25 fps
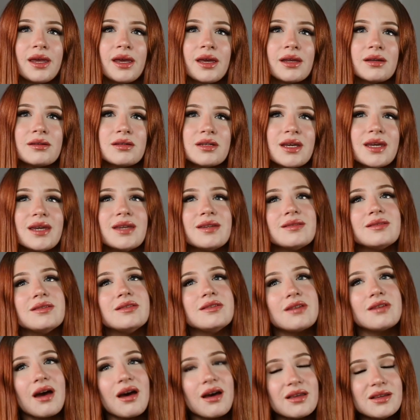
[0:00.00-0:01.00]
And it
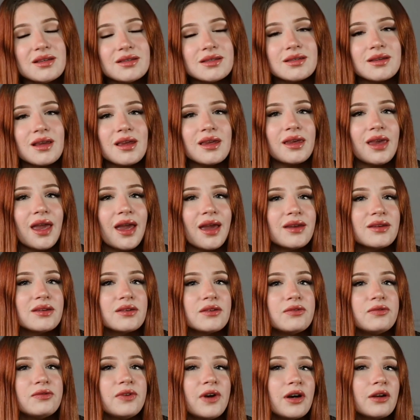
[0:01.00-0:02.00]
does get
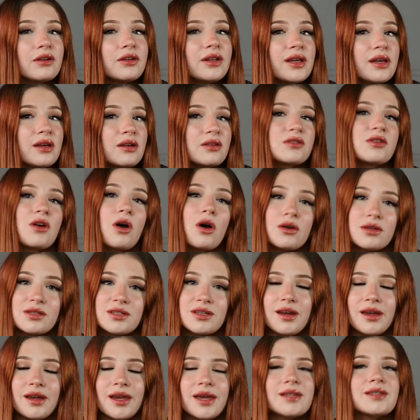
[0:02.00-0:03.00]
fairly
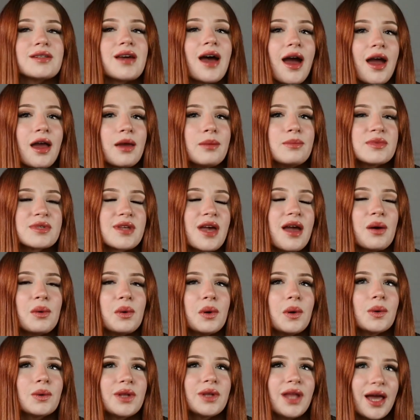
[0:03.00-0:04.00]
exhausting at times, I
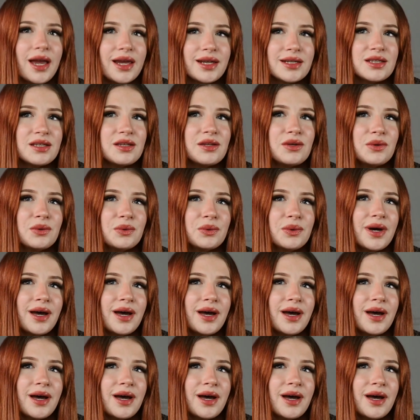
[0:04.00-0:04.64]
won't lie to you.